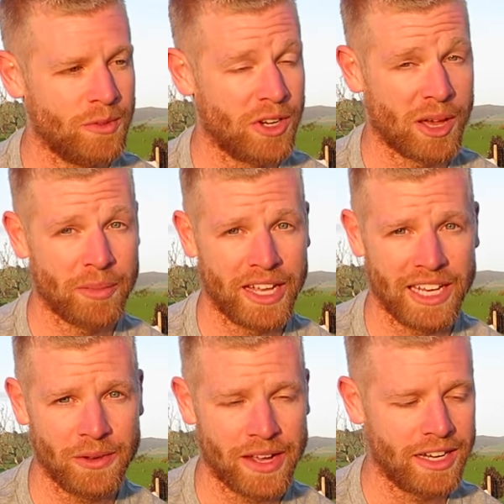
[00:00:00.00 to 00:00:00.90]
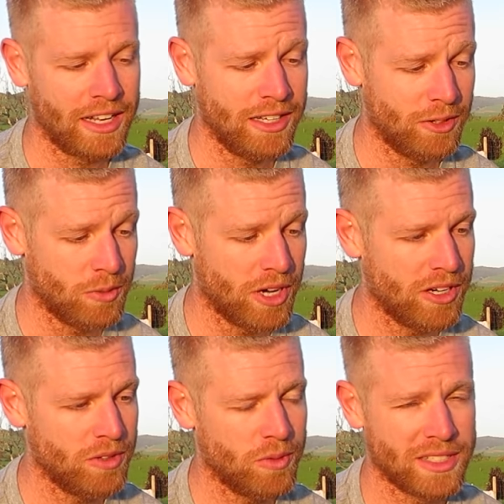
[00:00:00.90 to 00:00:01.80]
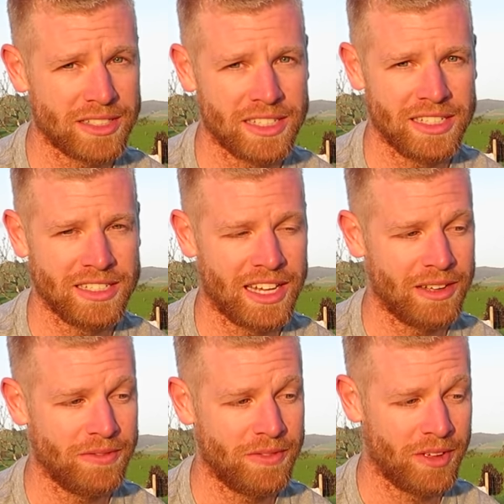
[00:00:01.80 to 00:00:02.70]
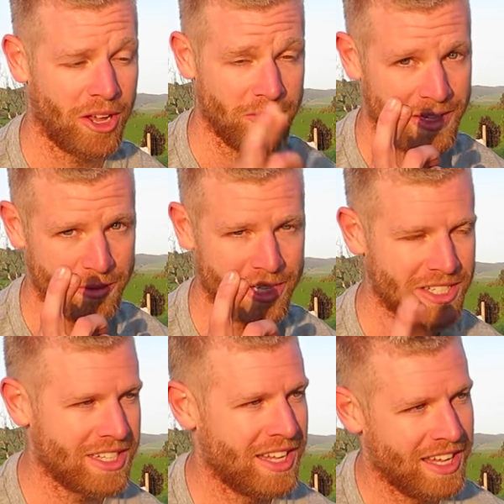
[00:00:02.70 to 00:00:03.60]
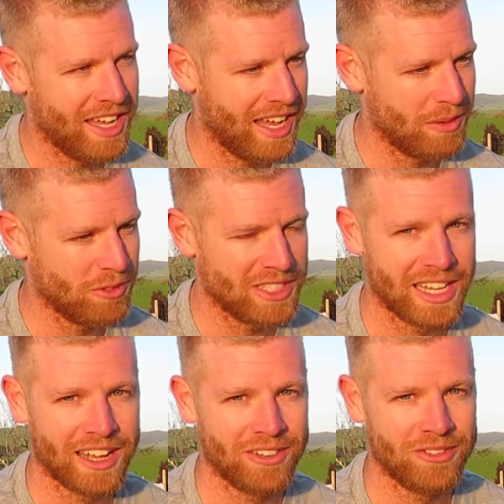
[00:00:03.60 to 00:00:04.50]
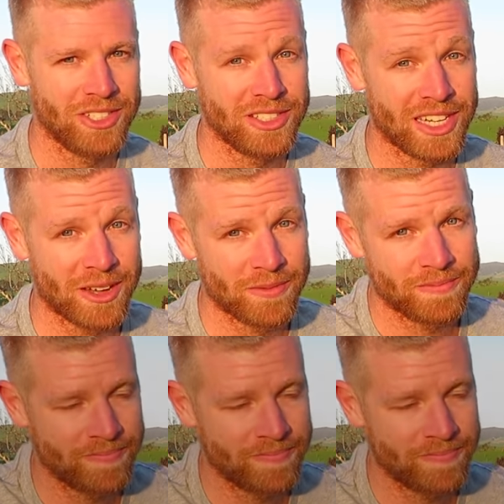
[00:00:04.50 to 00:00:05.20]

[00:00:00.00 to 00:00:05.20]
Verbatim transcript: We'll come back anyway in a little while once these have hopefully worked and we'll see how it all turns out.